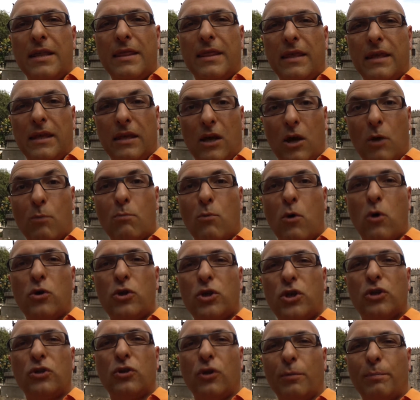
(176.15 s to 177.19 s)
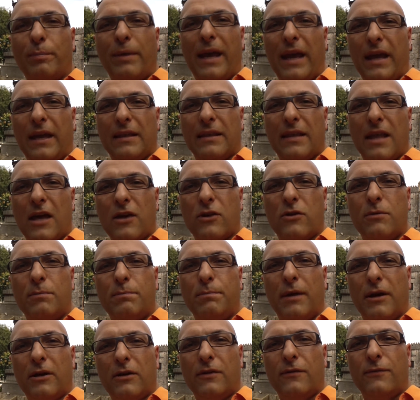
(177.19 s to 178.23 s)
the emotional pain that I could
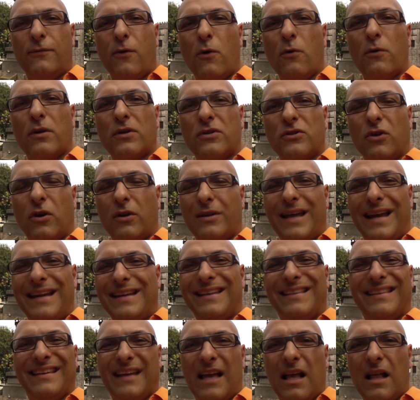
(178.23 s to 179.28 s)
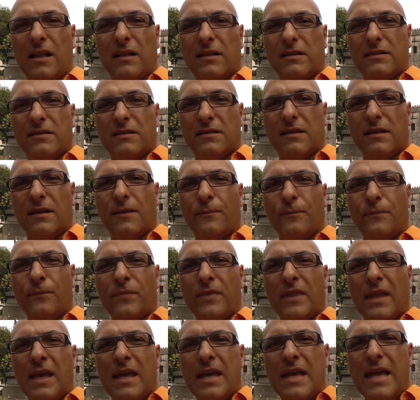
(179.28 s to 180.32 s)
barely focus on anything else.
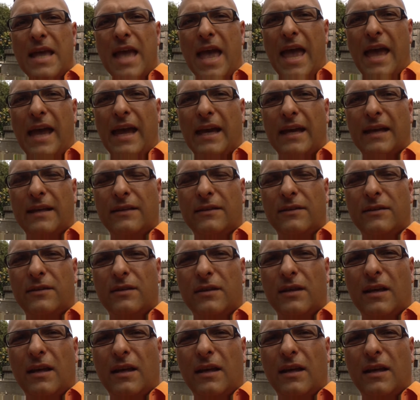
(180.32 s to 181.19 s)
And